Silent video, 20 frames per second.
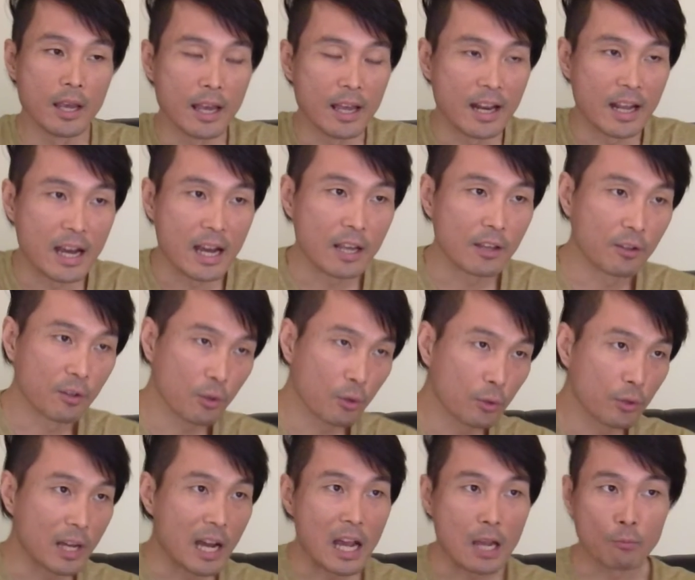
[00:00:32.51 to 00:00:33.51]
and I
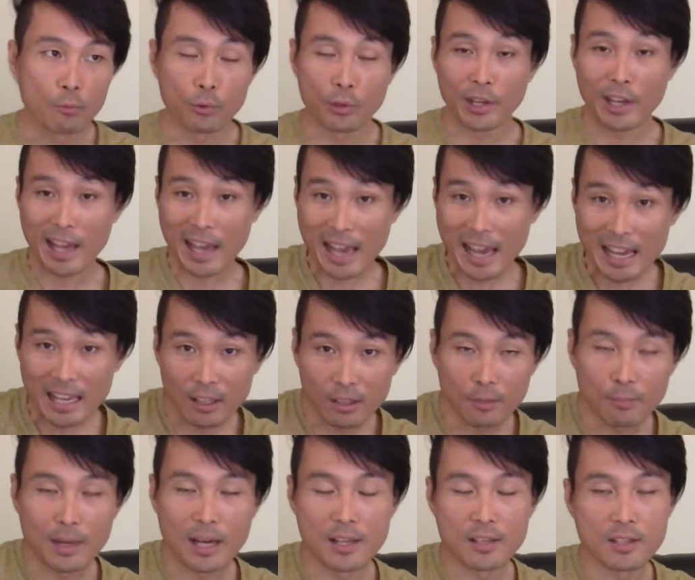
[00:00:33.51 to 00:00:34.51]
thought I would
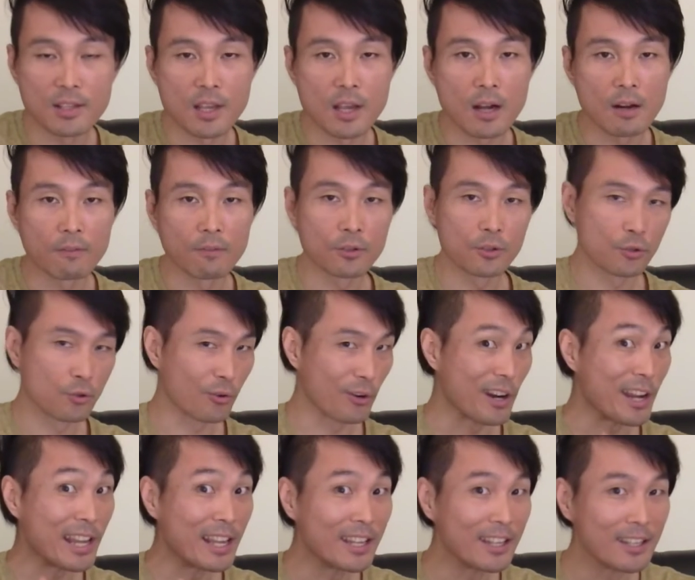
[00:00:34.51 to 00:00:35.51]
hate myself
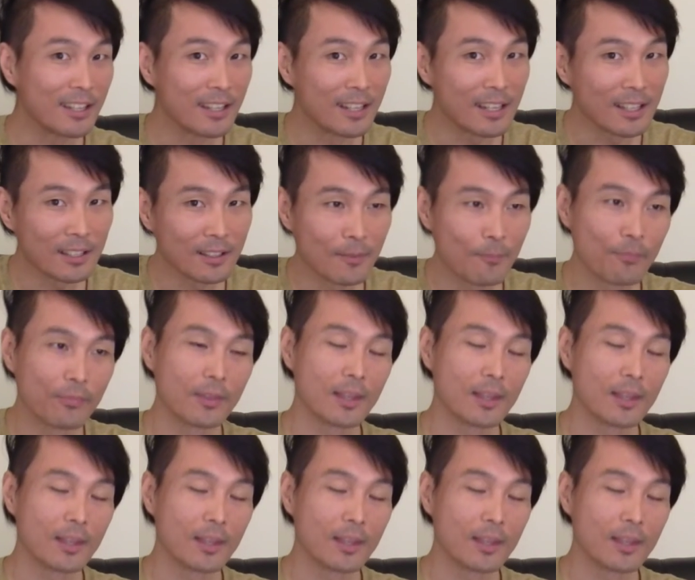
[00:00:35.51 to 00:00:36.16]
trying it,